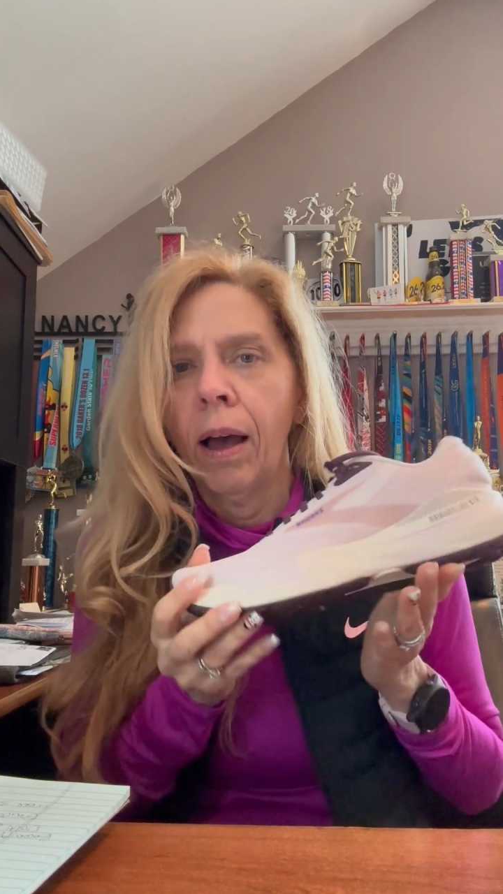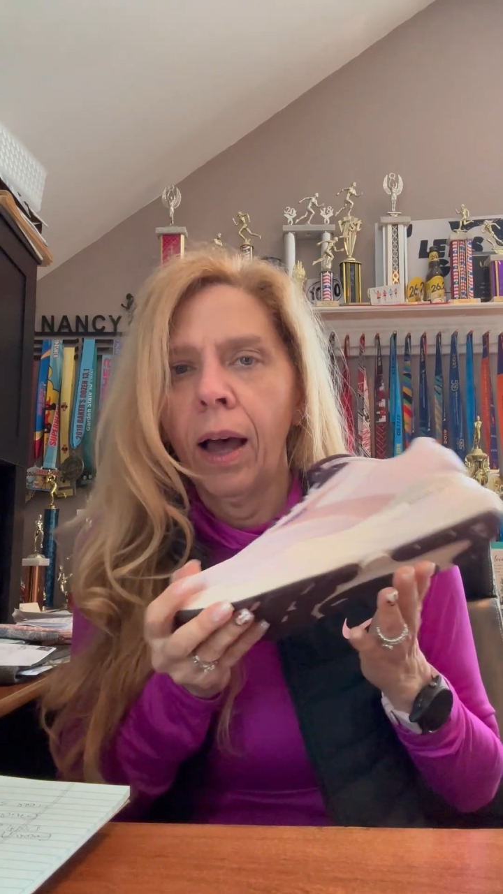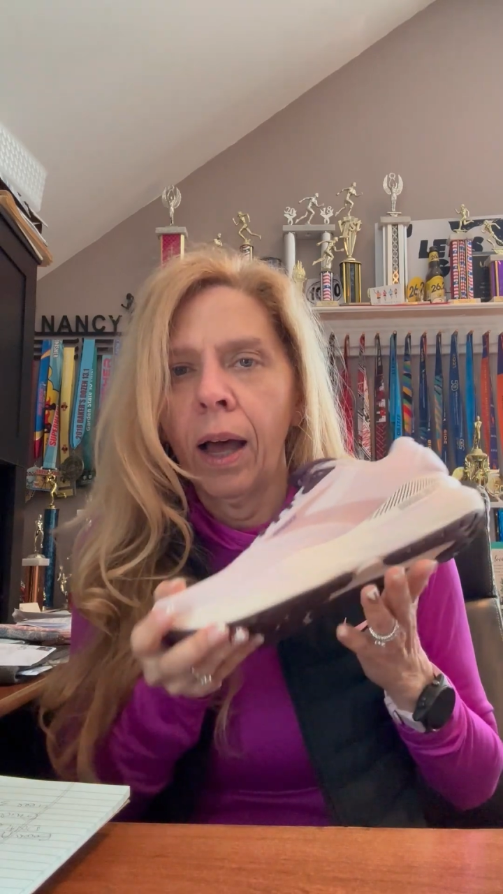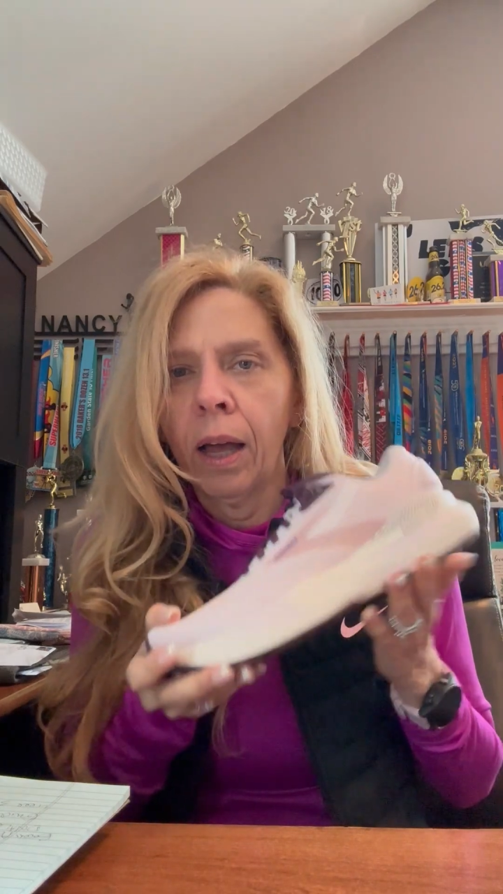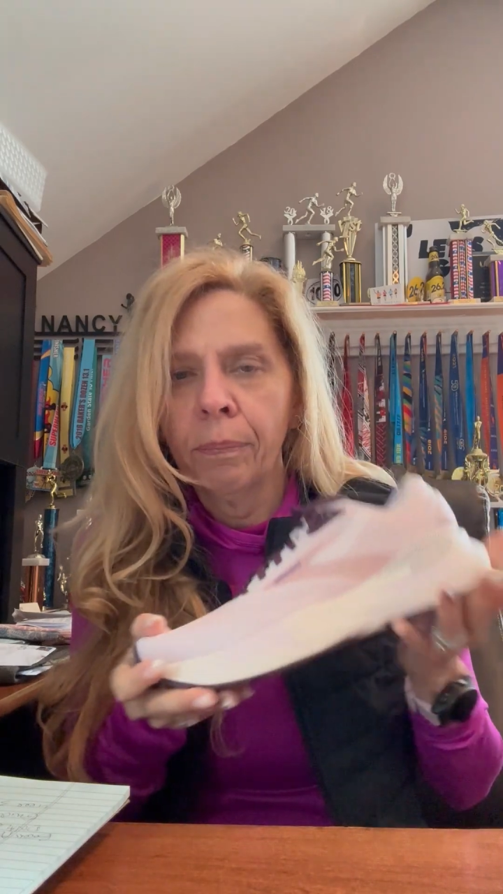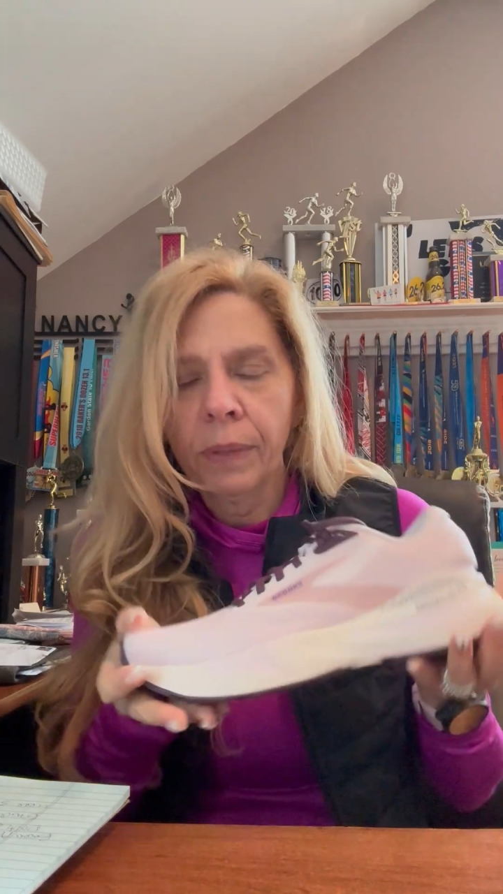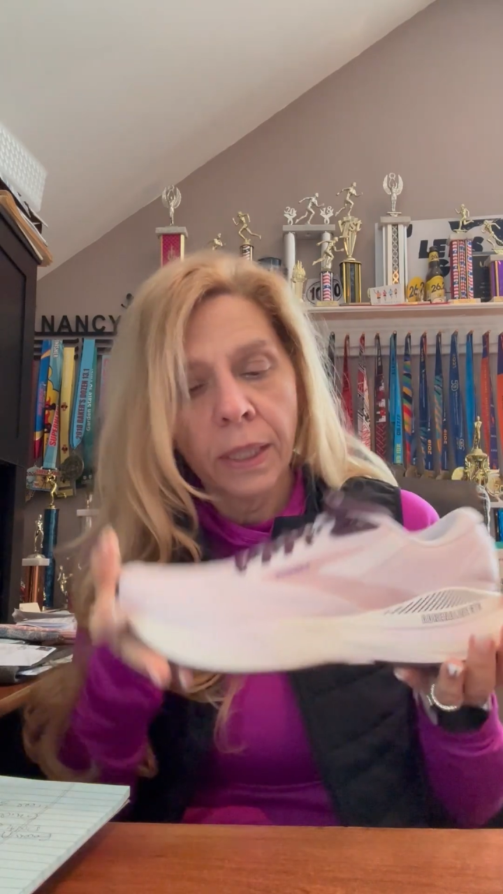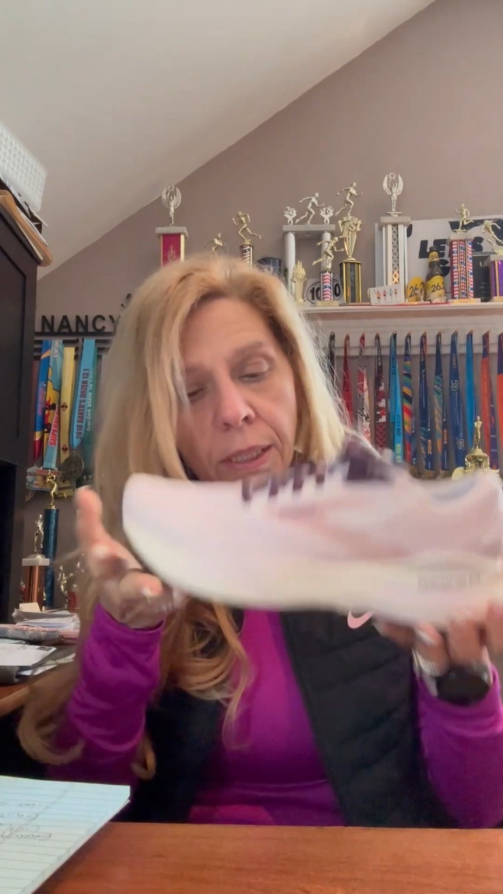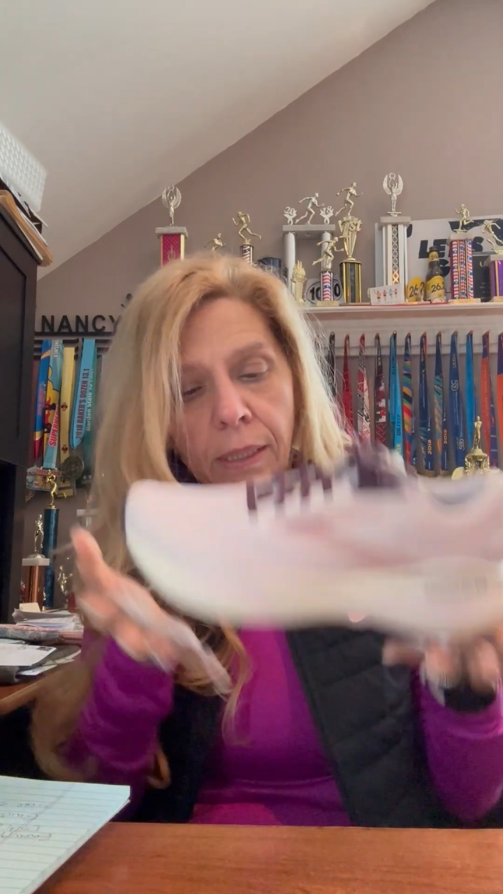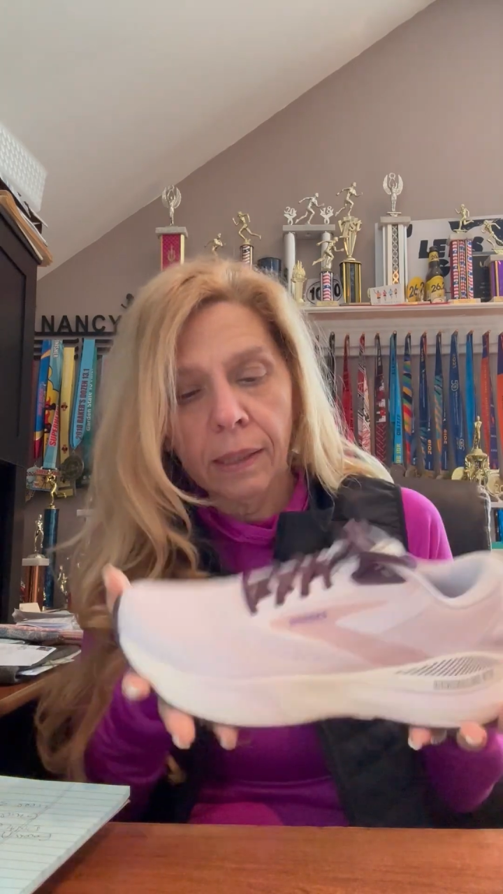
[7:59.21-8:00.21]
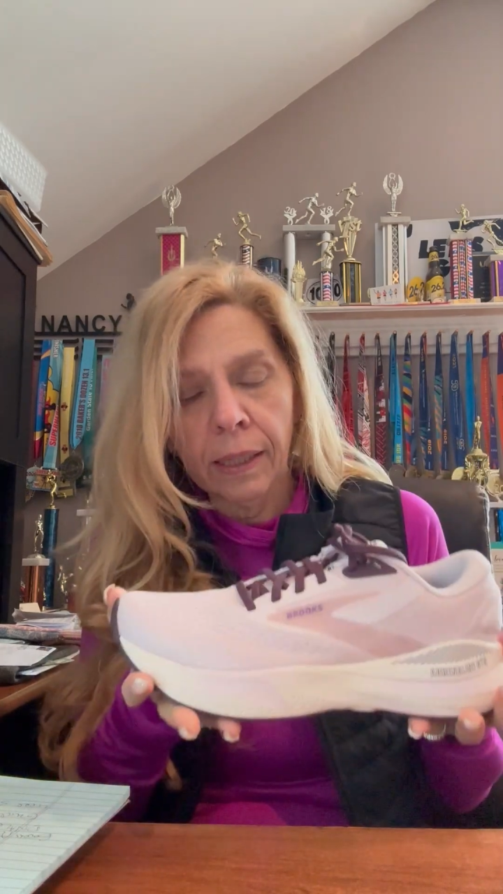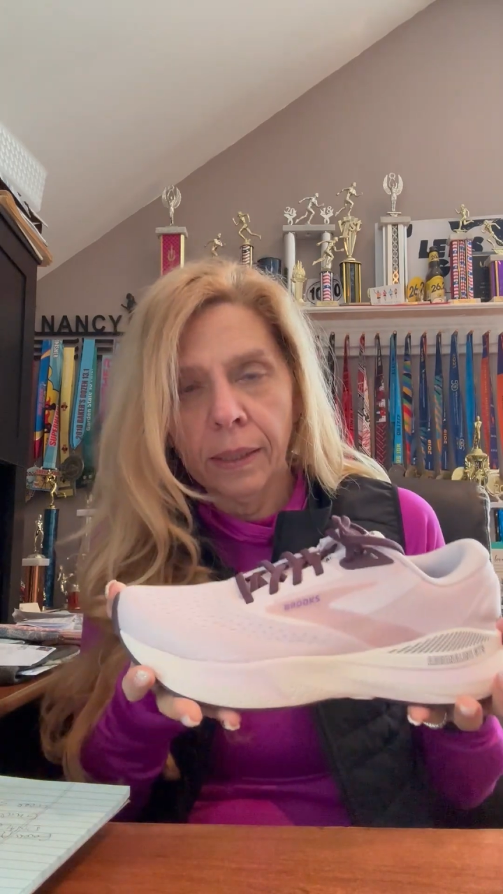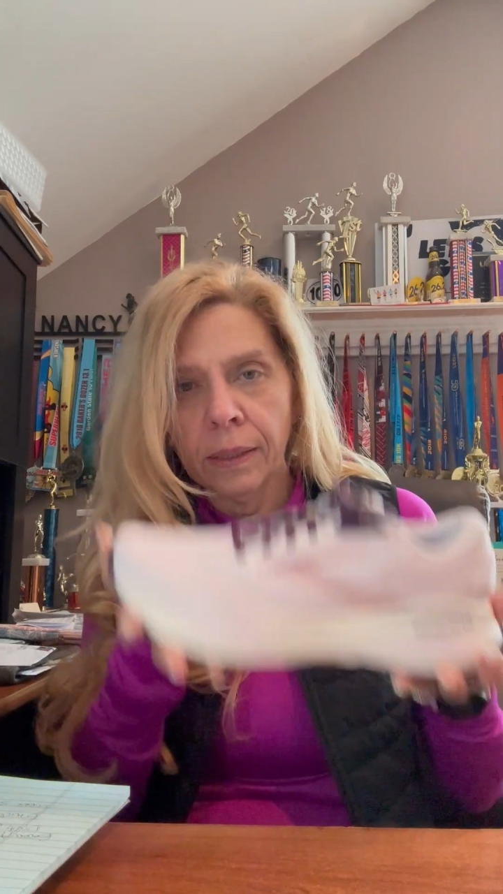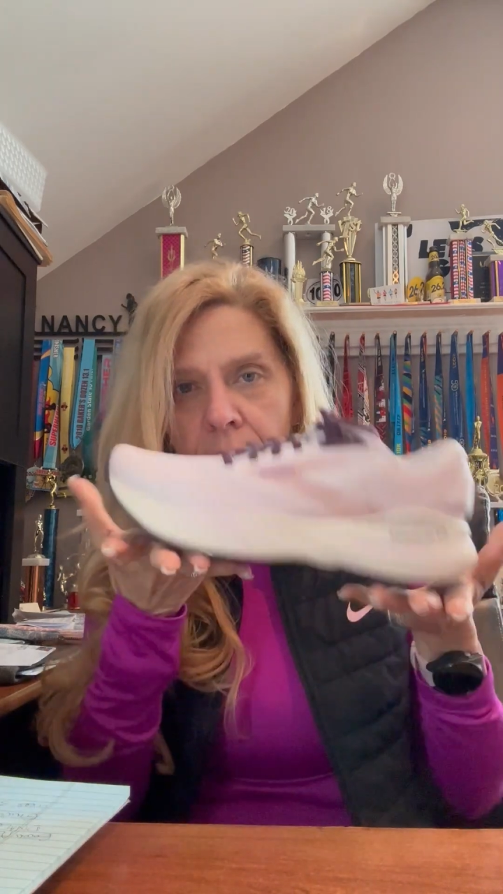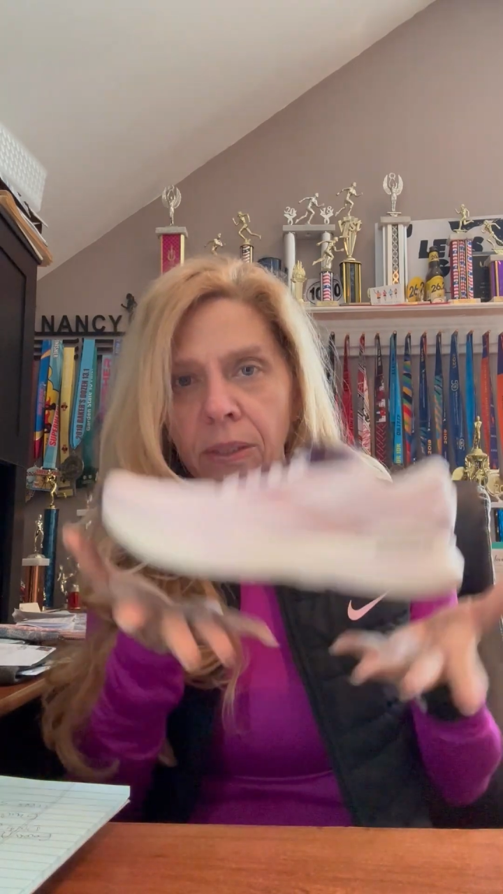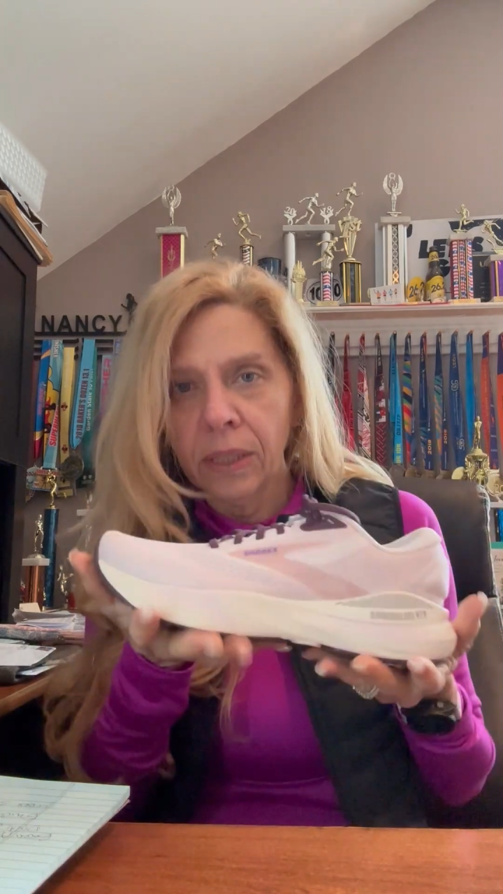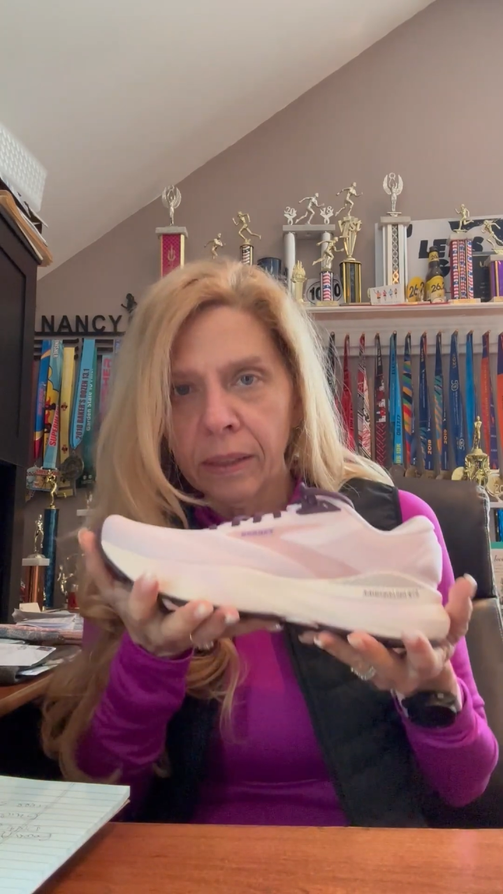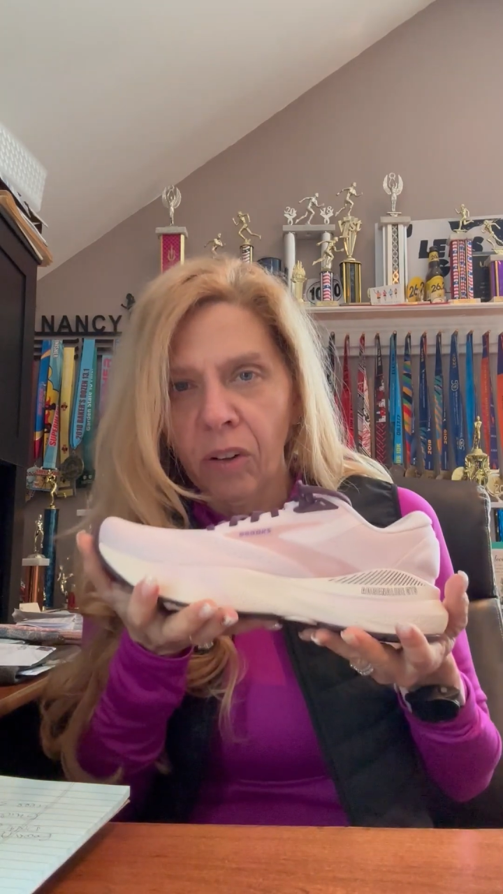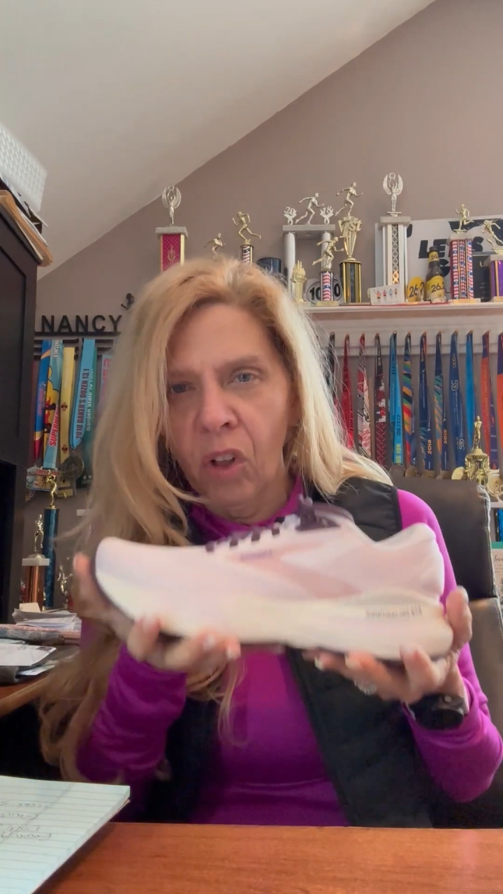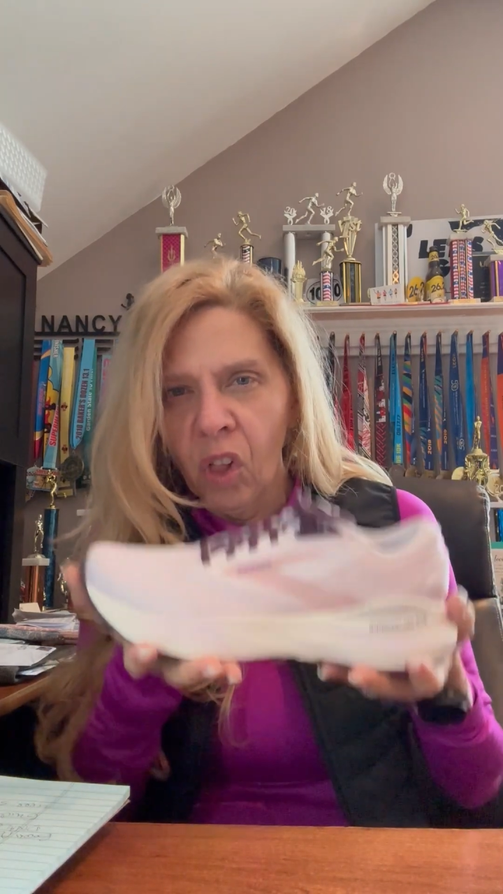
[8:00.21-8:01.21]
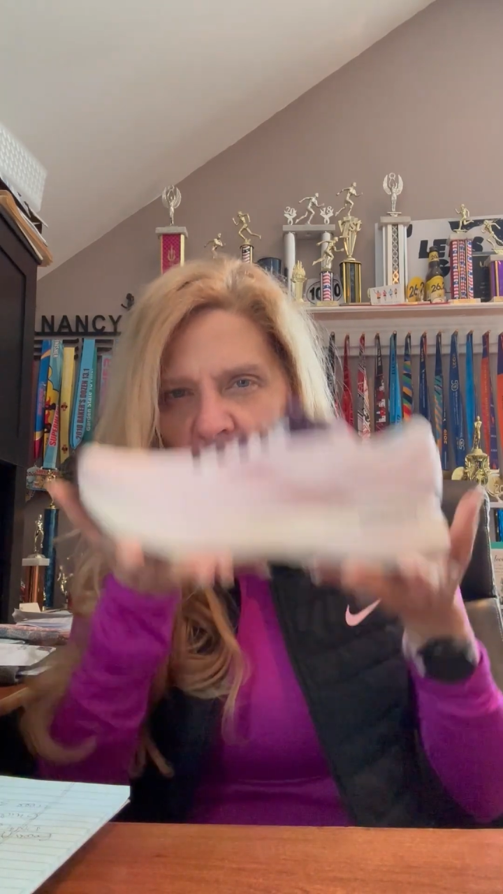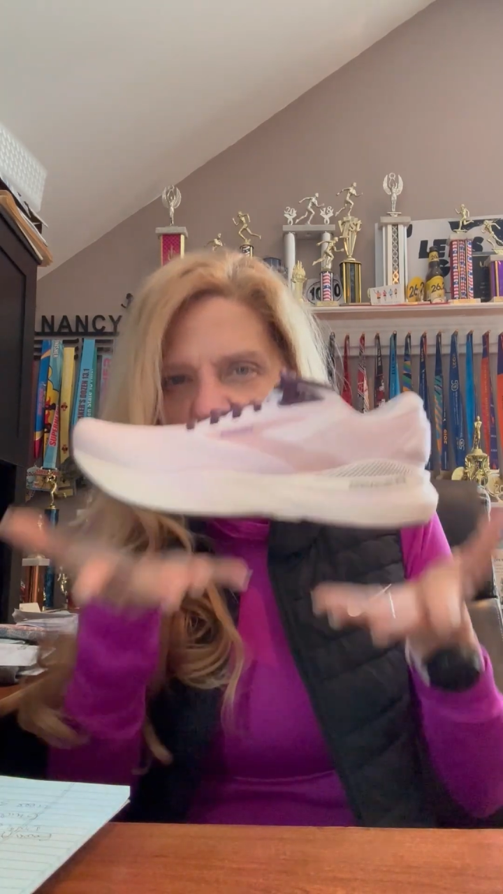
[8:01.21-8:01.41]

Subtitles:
because it is still